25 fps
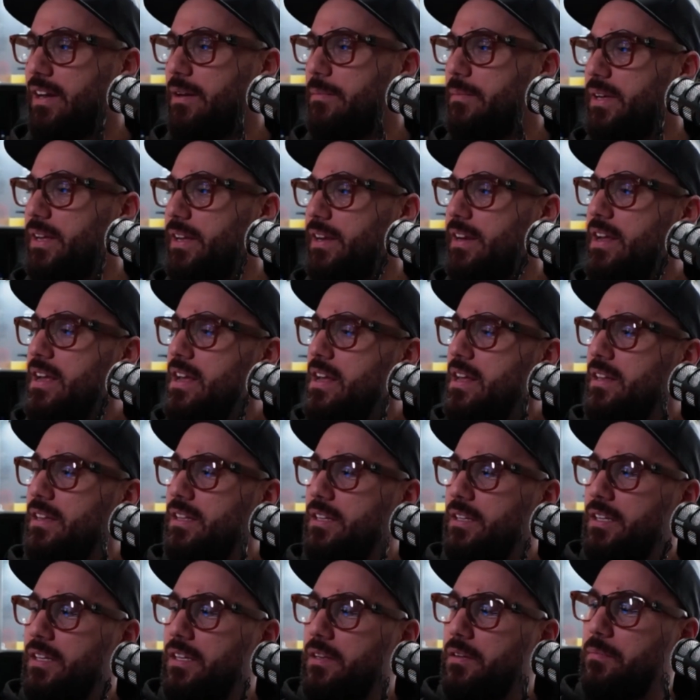in,
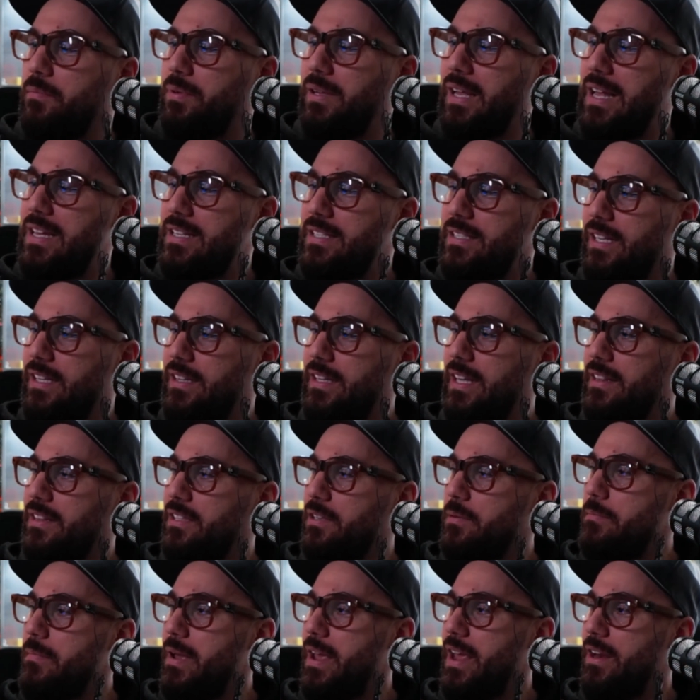the plastic that
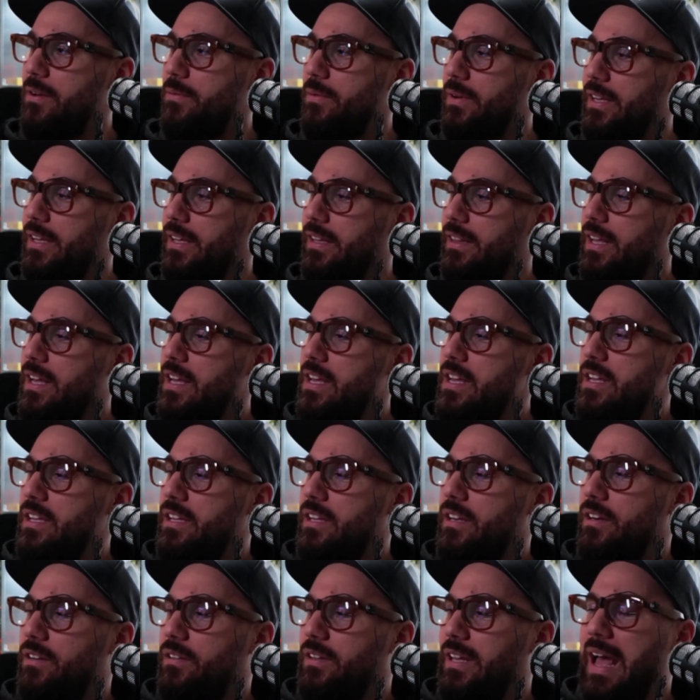they're made with,
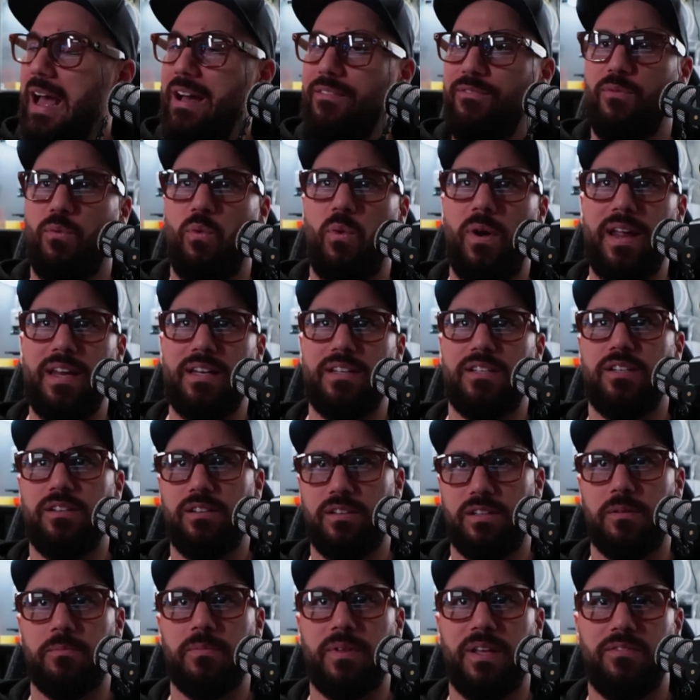they have weight
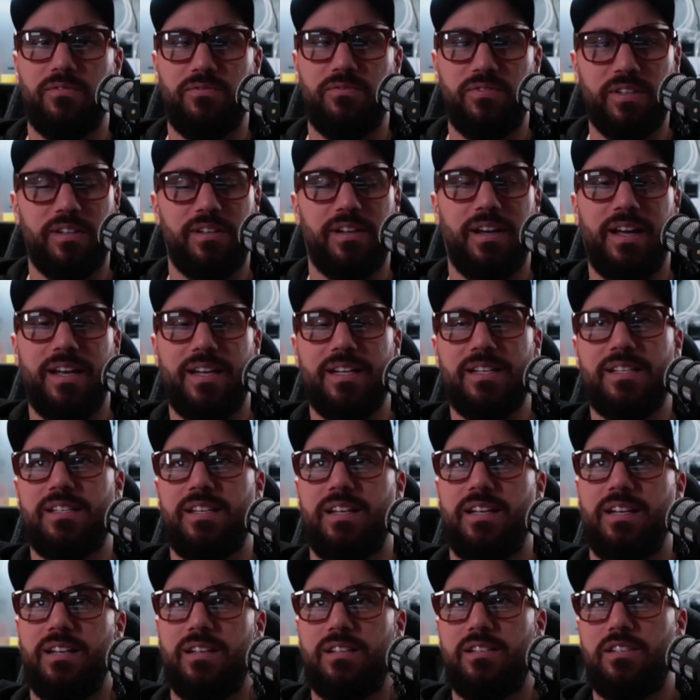to them, they feel nice,
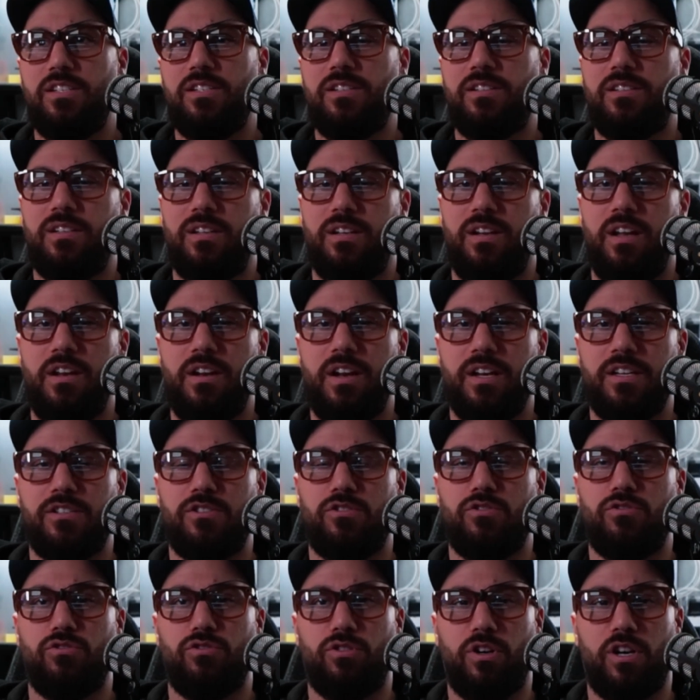and it's just a nice
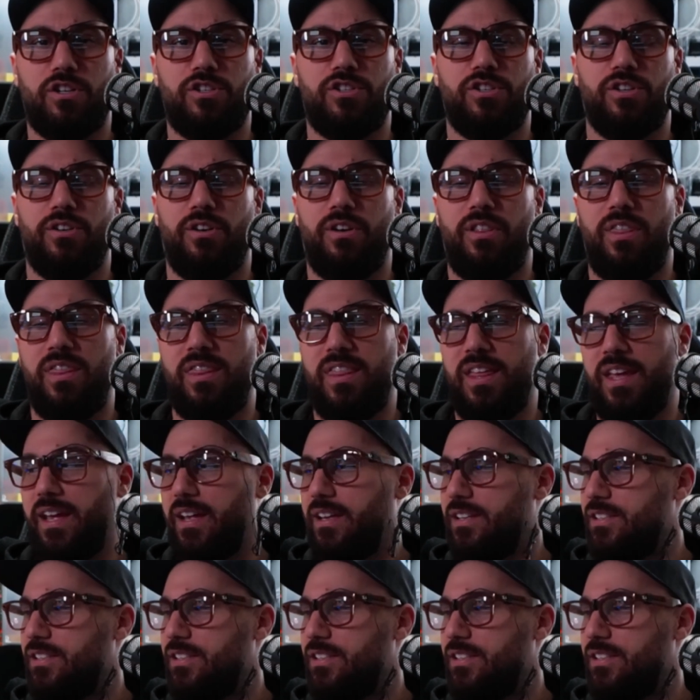structured thing.